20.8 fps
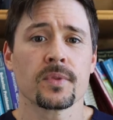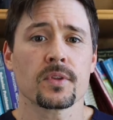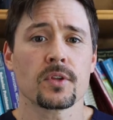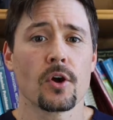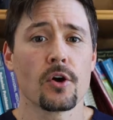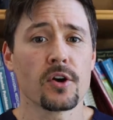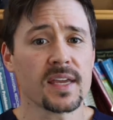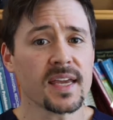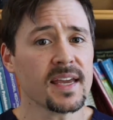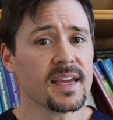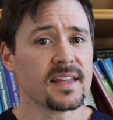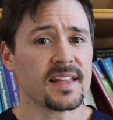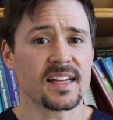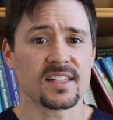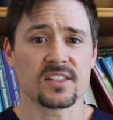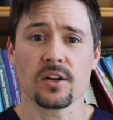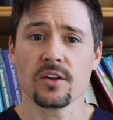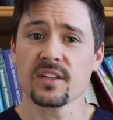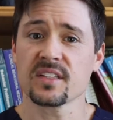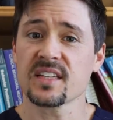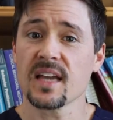Okay, that's
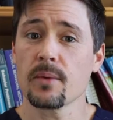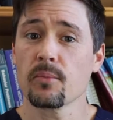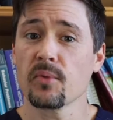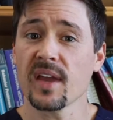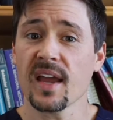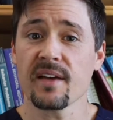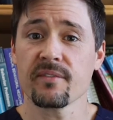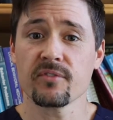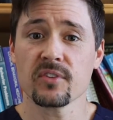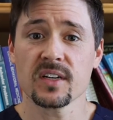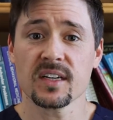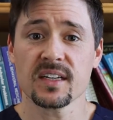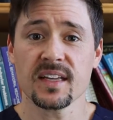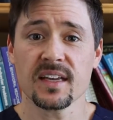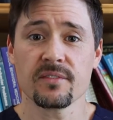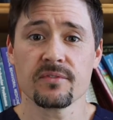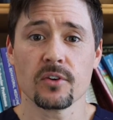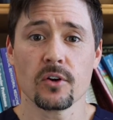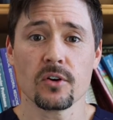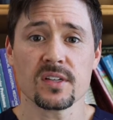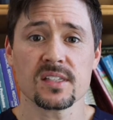all the time we have for today,
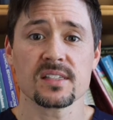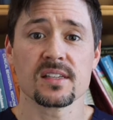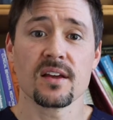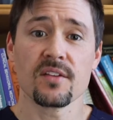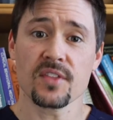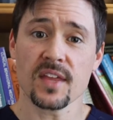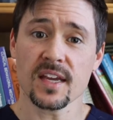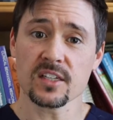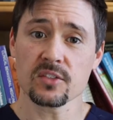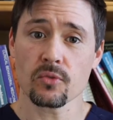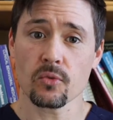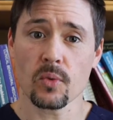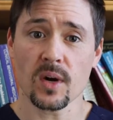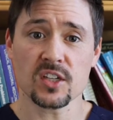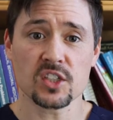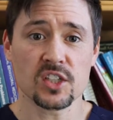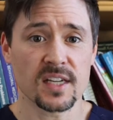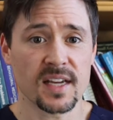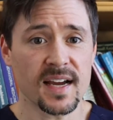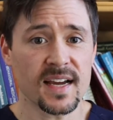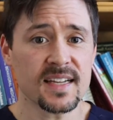folks. Thanks for
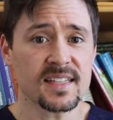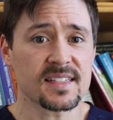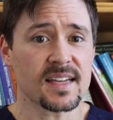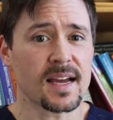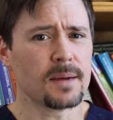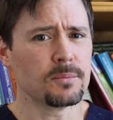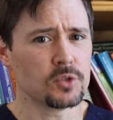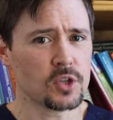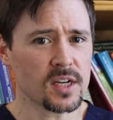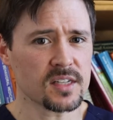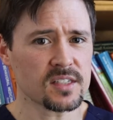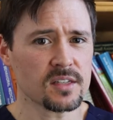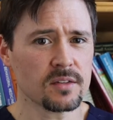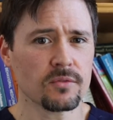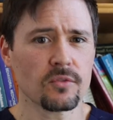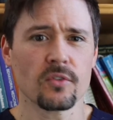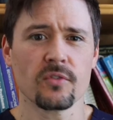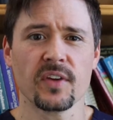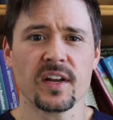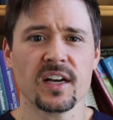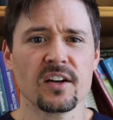watching, guys. I'm Justin
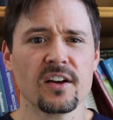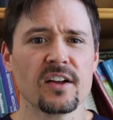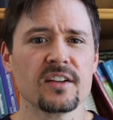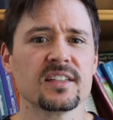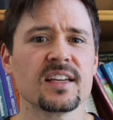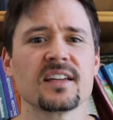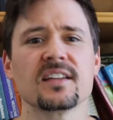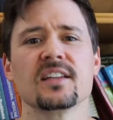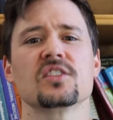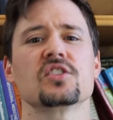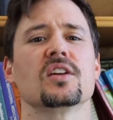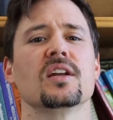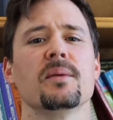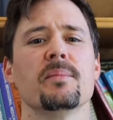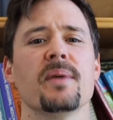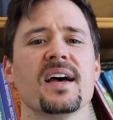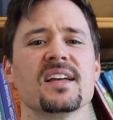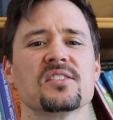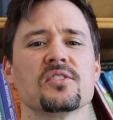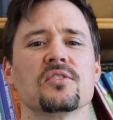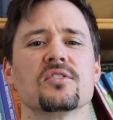for Veterinary Technician
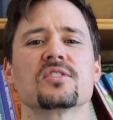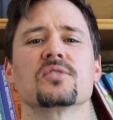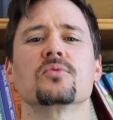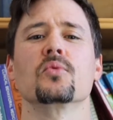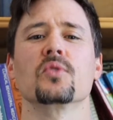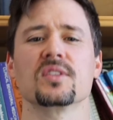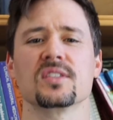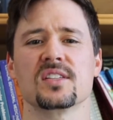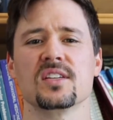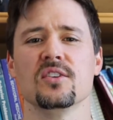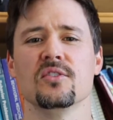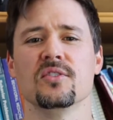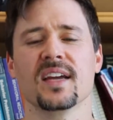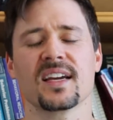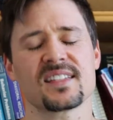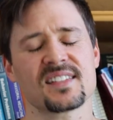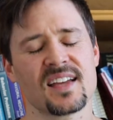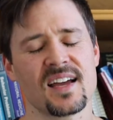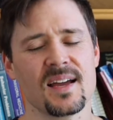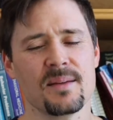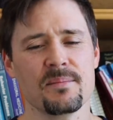Ambassadors, and we'll see you
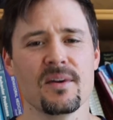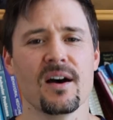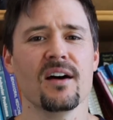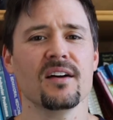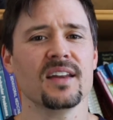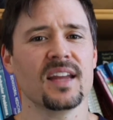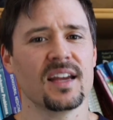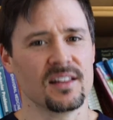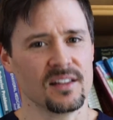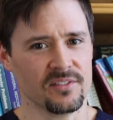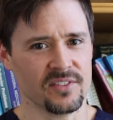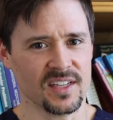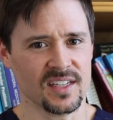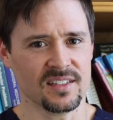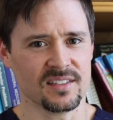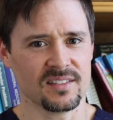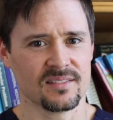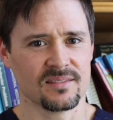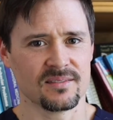next time on Elevate.